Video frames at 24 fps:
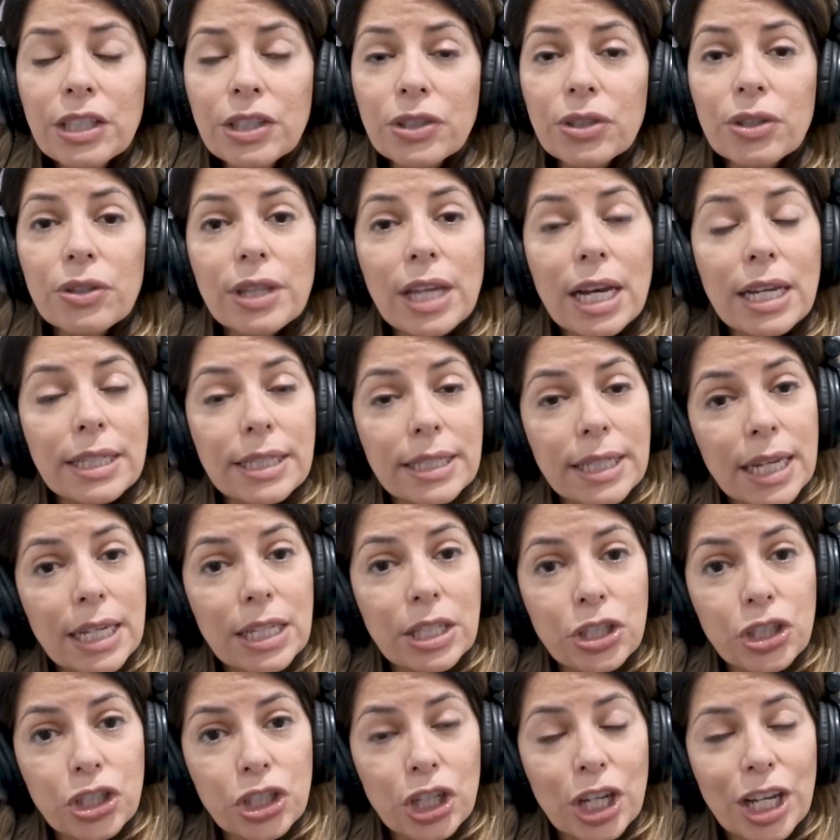so that
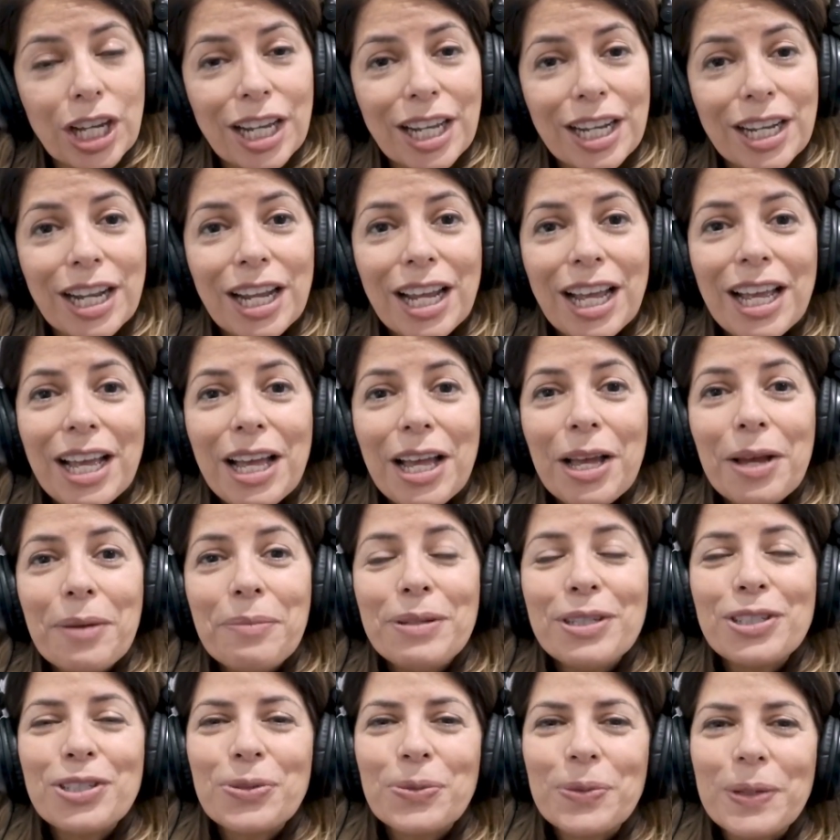tension
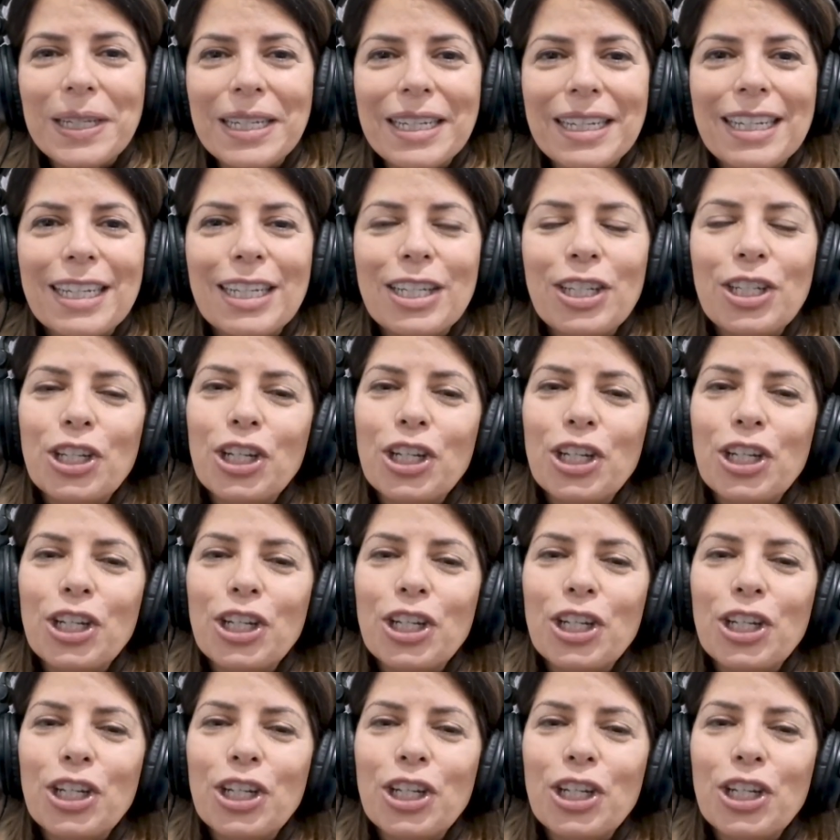between,